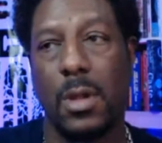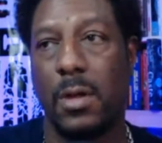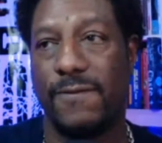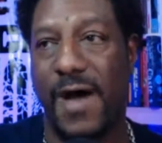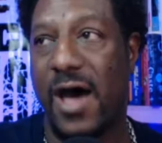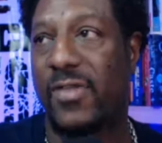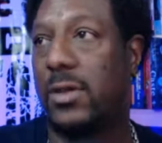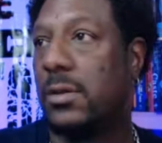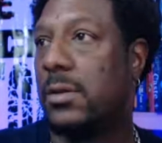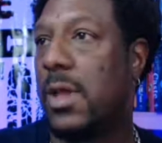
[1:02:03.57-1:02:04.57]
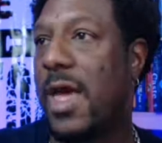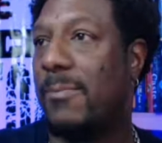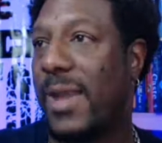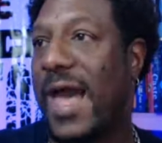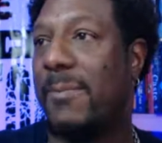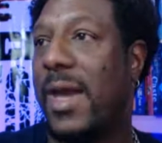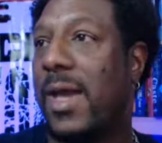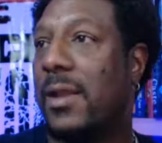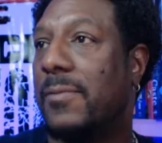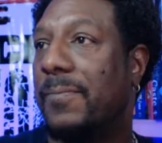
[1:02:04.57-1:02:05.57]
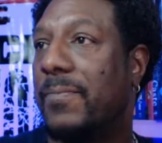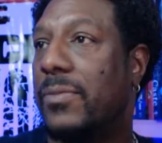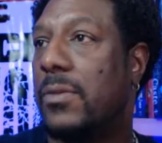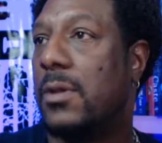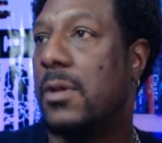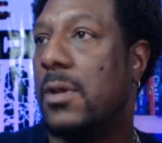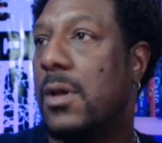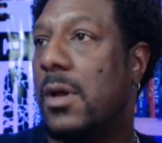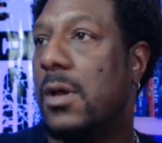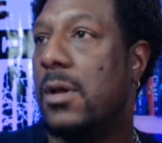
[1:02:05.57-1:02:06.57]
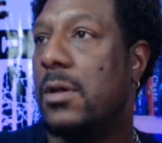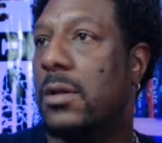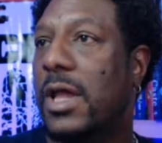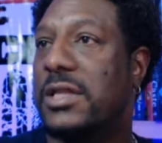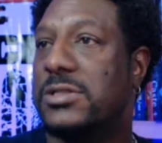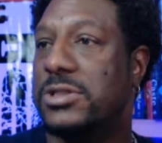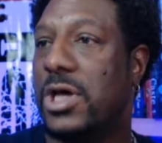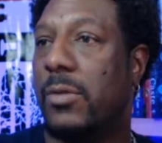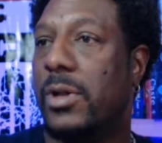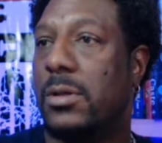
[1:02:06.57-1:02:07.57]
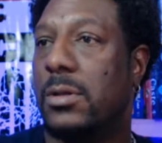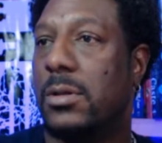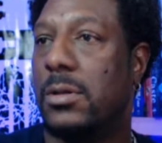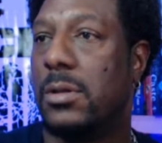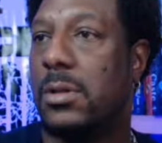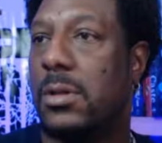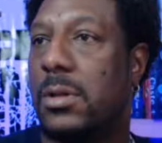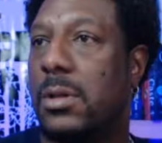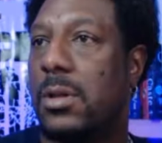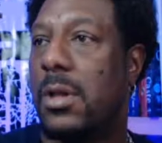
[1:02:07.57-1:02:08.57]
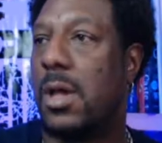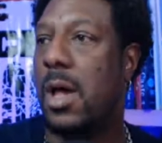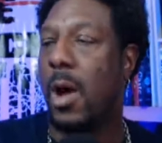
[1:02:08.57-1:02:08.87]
father, and black man. Ladies and gentlemen, I